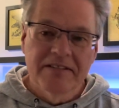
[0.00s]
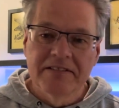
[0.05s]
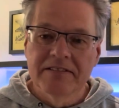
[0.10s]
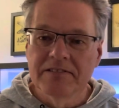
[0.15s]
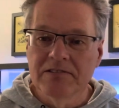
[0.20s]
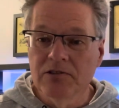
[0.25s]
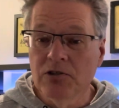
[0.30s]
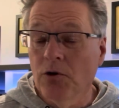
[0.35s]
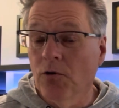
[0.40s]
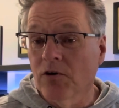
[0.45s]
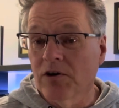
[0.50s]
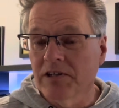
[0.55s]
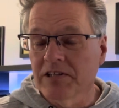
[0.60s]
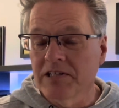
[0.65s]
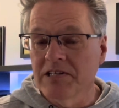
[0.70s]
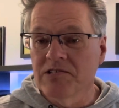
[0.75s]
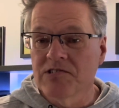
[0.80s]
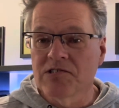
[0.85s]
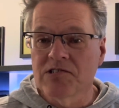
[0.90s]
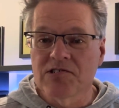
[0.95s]
New
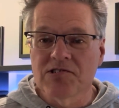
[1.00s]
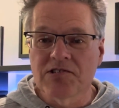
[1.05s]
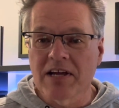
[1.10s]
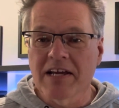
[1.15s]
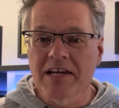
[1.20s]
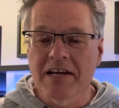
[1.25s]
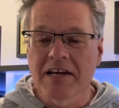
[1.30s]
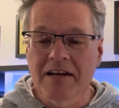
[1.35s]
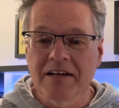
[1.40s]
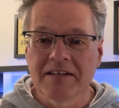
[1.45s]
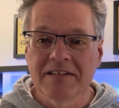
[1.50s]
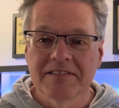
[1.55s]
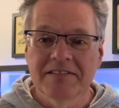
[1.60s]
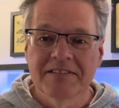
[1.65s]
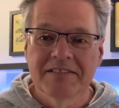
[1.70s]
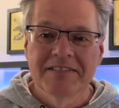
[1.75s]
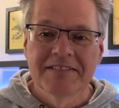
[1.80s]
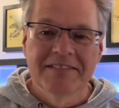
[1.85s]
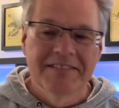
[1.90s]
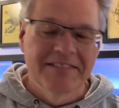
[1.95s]
Orleans is Sinking,
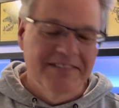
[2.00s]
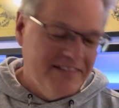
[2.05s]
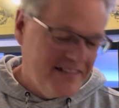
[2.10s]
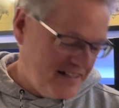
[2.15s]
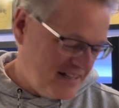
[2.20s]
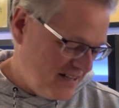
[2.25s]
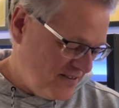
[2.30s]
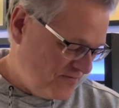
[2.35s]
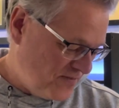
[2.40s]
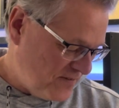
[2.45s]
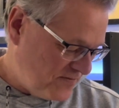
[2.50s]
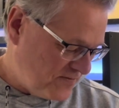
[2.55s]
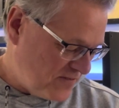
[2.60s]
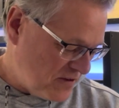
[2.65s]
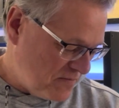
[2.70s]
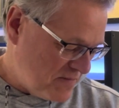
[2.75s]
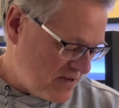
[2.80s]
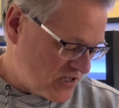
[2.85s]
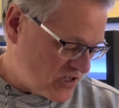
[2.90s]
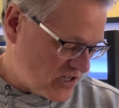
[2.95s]
50
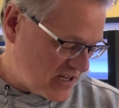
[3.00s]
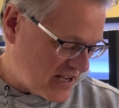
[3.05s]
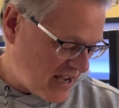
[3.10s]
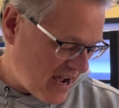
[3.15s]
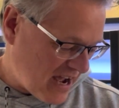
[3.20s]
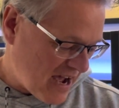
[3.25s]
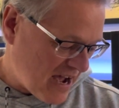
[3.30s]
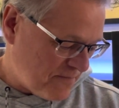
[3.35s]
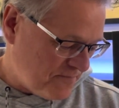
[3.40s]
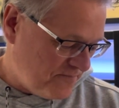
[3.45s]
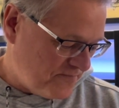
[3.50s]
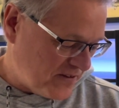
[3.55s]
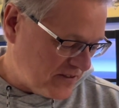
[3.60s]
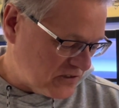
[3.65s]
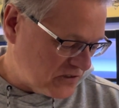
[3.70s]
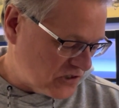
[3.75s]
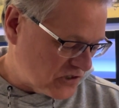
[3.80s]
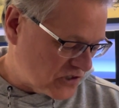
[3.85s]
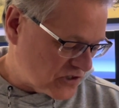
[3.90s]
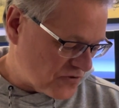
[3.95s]
Mission Cap,
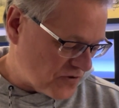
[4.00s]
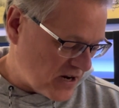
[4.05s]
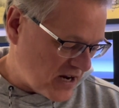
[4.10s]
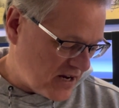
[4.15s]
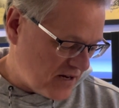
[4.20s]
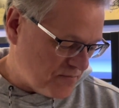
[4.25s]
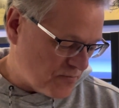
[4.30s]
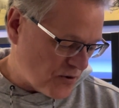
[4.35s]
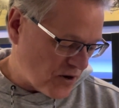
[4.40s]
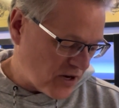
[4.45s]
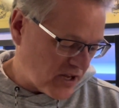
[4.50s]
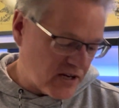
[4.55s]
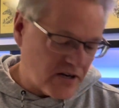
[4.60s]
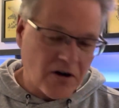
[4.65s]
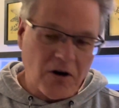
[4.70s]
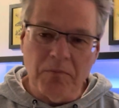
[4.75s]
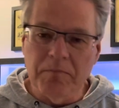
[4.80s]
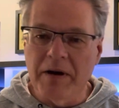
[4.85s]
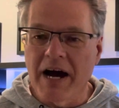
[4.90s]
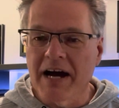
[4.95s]
Fiddler's Green, Bring It
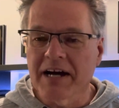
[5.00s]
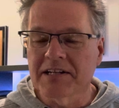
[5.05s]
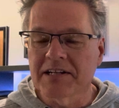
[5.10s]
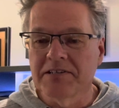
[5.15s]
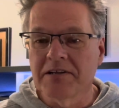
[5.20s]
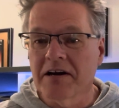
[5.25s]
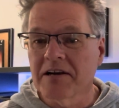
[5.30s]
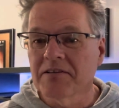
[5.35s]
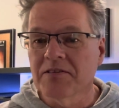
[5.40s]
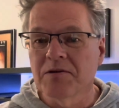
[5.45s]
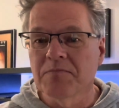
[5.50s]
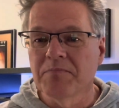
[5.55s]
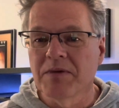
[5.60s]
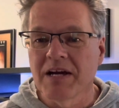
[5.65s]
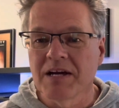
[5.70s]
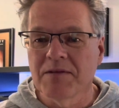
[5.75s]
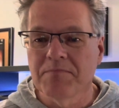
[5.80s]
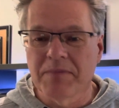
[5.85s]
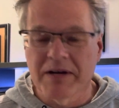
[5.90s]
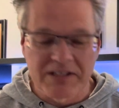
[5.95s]
All Back. None of them
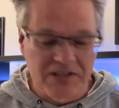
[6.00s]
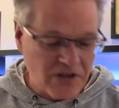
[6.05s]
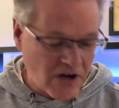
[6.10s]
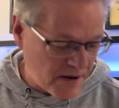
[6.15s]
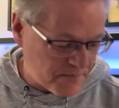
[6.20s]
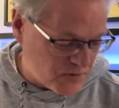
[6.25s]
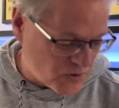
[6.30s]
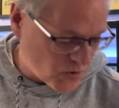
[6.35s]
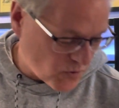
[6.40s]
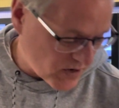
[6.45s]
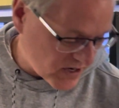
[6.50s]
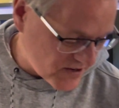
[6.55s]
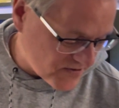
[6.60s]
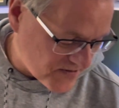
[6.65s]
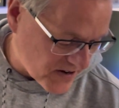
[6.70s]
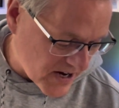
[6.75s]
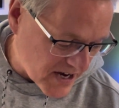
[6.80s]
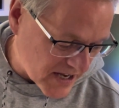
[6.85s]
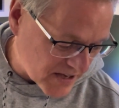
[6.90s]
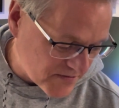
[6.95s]
made my top
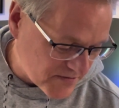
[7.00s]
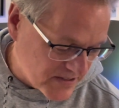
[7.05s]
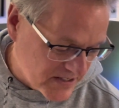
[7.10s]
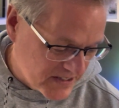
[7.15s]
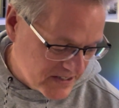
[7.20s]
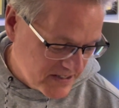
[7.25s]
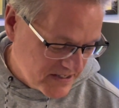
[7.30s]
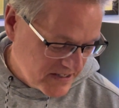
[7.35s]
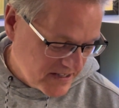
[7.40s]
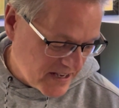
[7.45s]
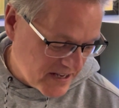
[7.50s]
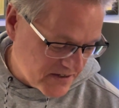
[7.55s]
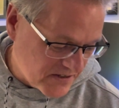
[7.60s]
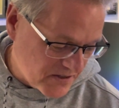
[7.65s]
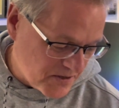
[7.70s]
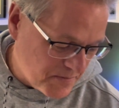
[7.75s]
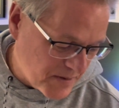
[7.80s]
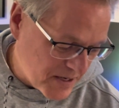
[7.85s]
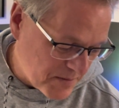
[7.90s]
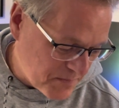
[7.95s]
25. And
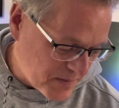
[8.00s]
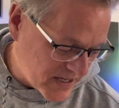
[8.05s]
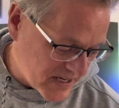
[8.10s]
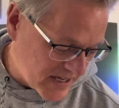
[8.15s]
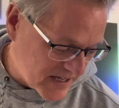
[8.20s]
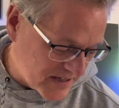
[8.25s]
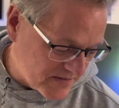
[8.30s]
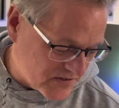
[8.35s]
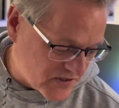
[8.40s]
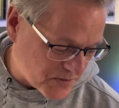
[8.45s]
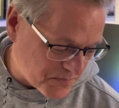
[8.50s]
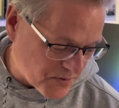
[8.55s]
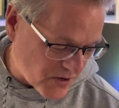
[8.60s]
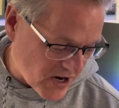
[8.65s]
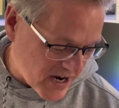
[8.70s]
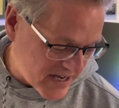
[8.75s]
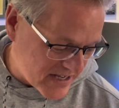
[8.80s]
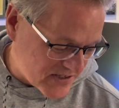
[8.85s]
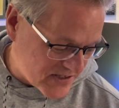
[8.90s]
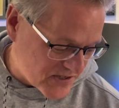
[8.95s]
you might be kind of
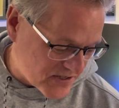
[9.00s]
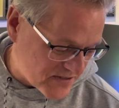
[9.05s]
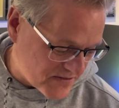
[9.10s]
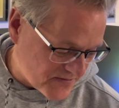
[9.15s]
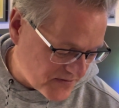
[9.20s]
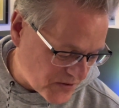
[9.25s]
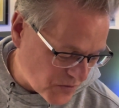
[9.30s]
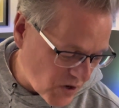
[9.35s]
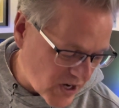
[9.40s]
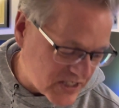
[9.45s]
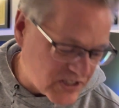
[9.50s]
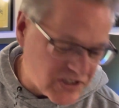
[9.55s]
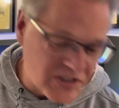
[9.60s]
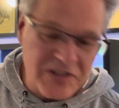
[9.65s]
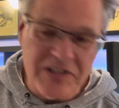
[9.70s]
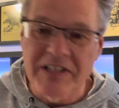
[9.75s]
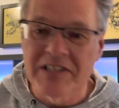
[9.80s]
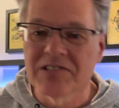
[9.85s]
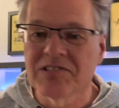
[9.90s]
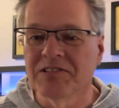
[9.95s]
surprised if you're watching
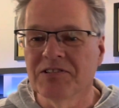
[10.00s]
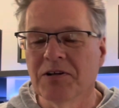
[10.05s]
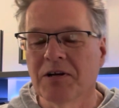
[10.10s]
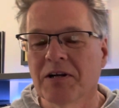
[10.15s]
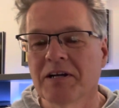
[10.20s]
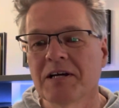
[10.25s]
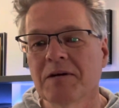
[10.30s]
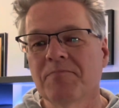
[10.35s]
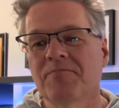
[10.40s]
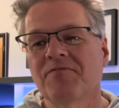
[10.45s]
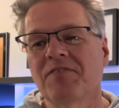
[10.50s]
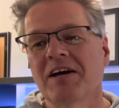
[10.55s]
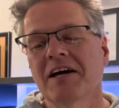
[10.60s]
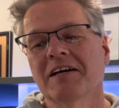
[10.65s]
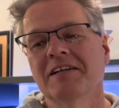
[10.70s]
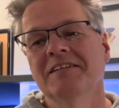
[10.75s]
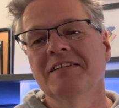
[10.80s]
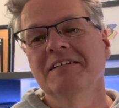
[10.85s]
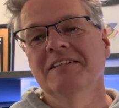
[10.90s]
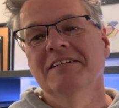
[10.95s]
this and you're a Hip fan.